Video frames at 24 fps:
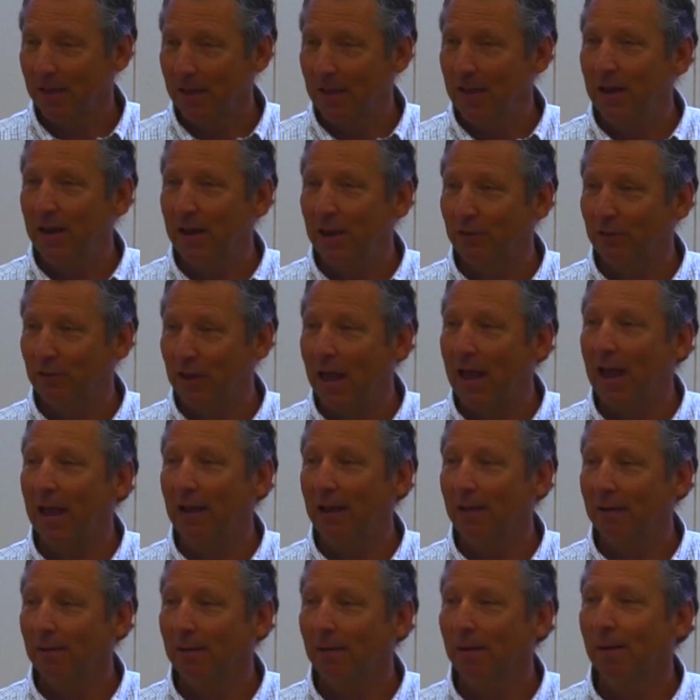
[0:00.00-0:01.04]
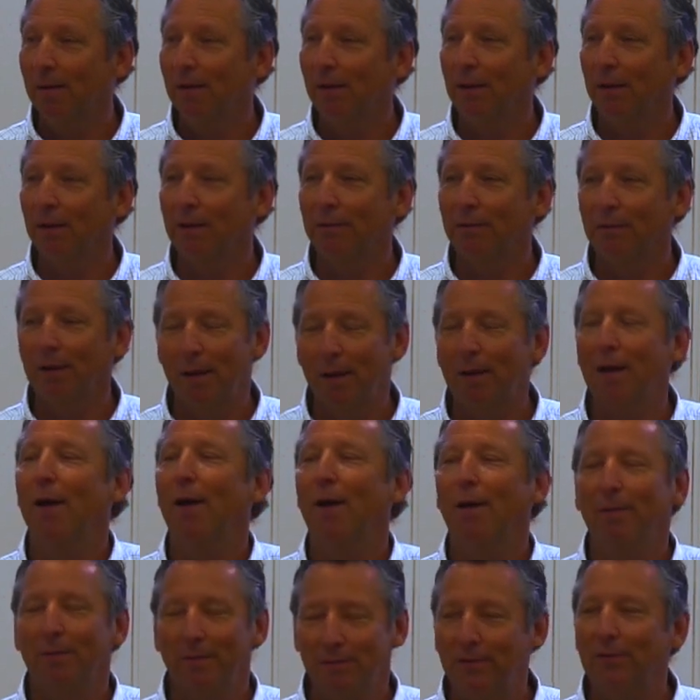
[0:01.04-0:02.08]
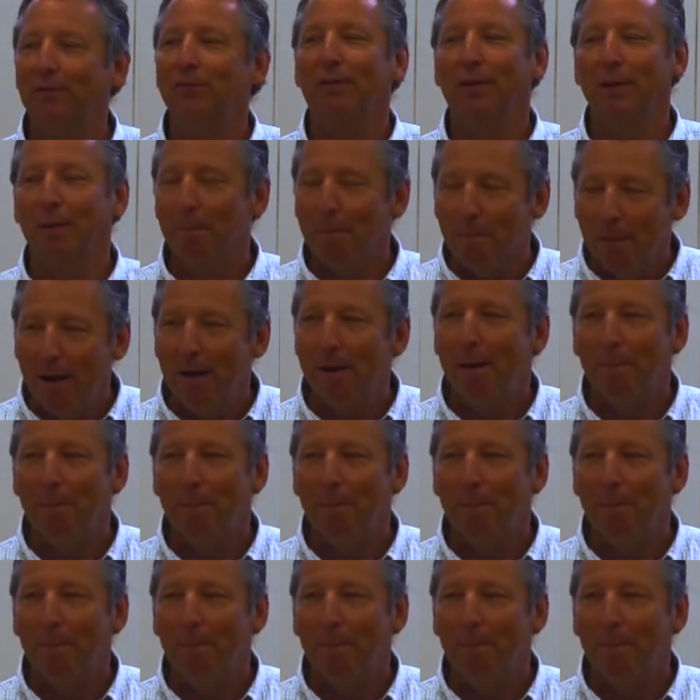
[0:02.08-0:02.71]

It is a, a, a just an